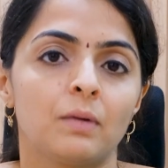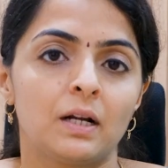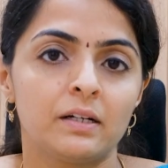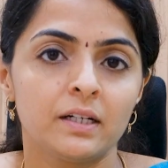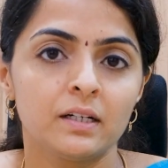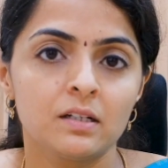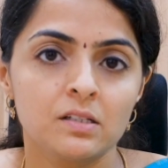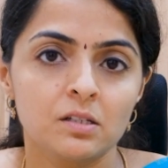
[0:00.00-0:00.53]

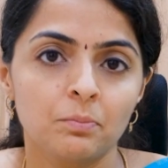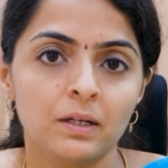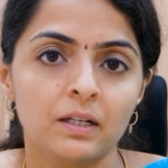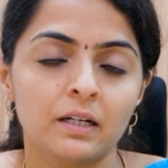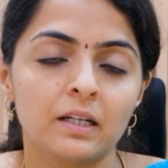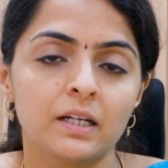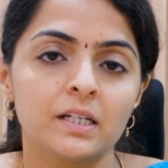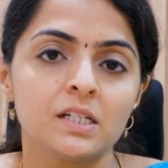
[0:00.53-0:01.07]

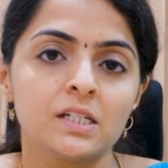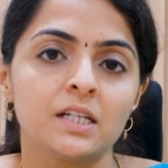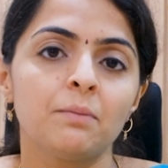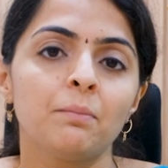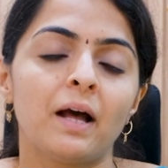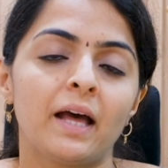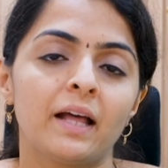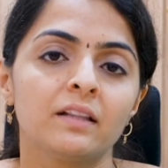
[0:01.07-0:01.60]
multidisciplinary
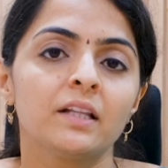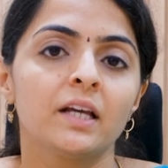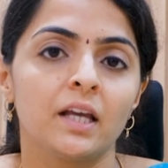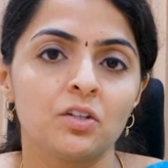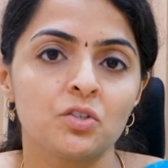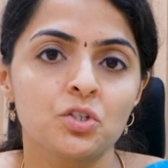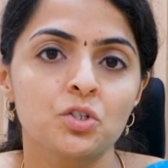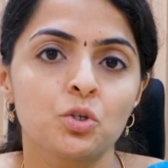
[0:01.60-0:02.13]
team and the
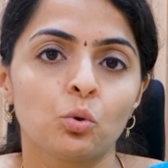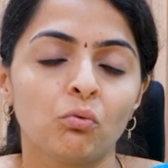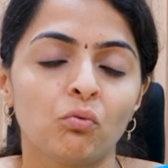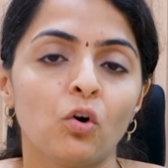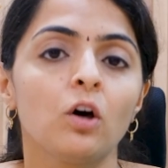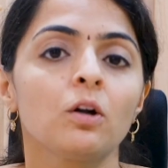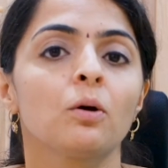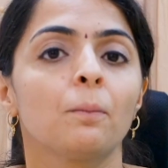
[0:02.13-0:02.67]
institute
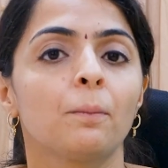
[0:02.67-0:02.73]
for